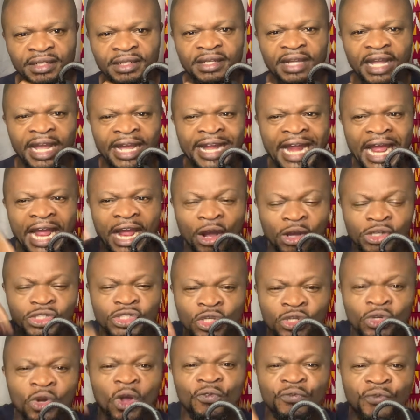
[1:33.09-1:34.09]
And I
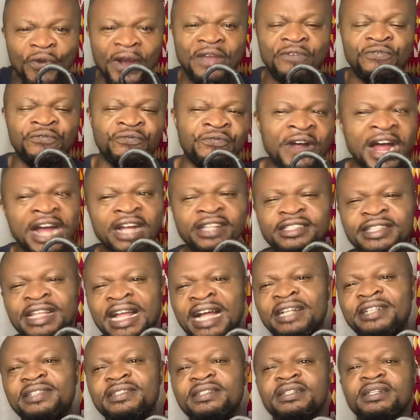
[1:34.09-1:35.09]
also know for a fact
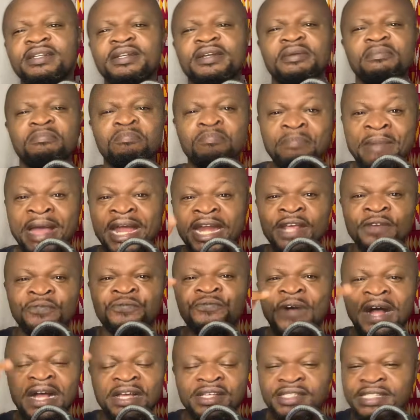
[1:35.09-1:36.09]
that many
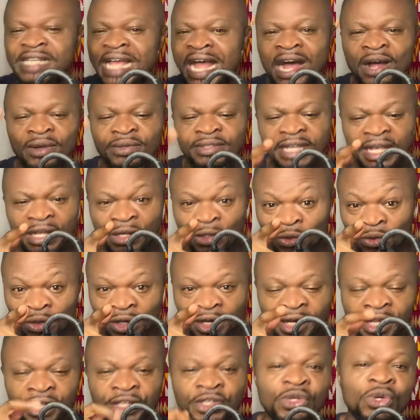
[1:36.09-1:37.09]
fans out there,
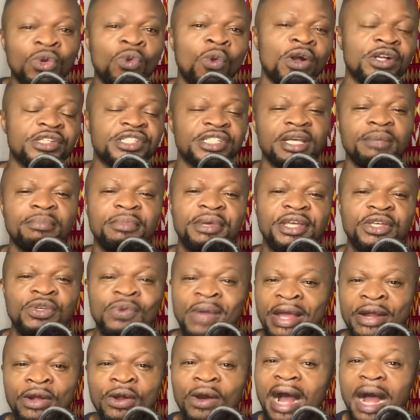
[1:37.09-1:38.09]
including you watching me, you
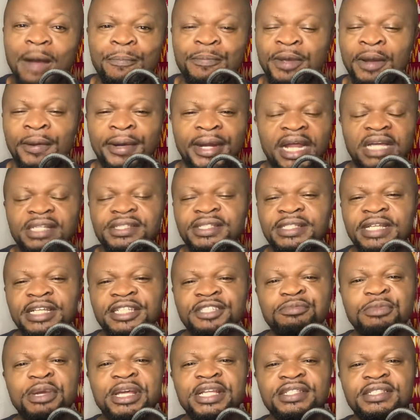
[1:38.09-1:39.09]
are not happy about that
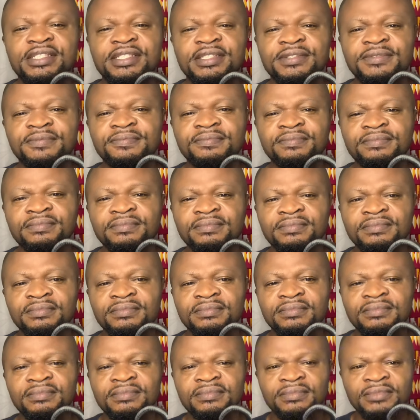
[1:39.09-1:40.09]
statement.
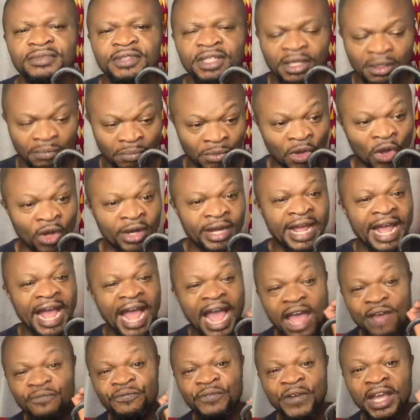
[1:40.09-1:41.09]
Because
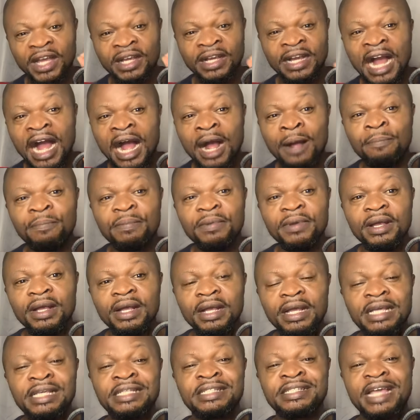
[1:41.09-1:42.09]
the FA Cup
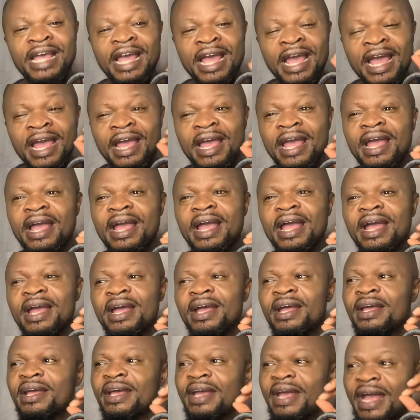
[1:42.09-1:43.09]
is
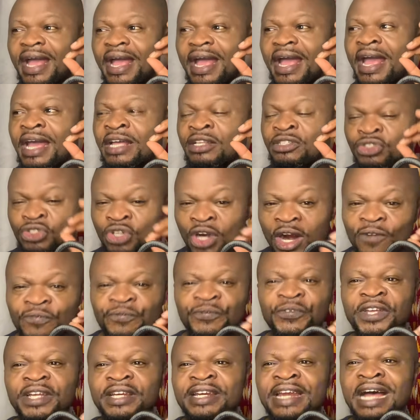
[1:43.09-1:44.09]
a
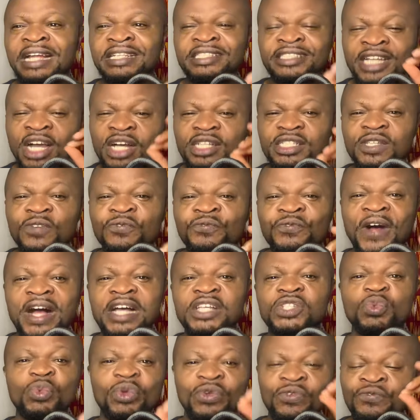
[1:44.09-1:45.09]
trophy that Chelsea
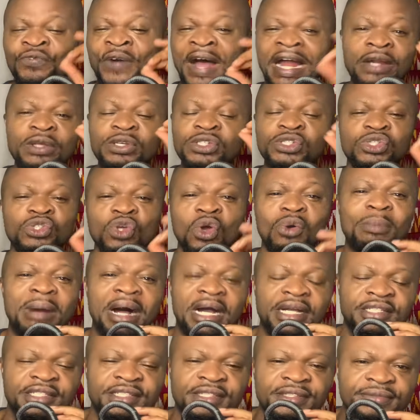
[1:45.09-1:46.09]
fans will value so
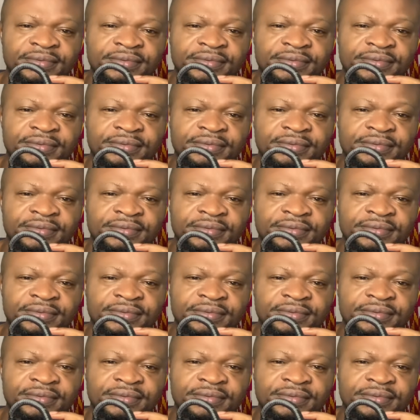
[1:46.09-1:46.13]
much.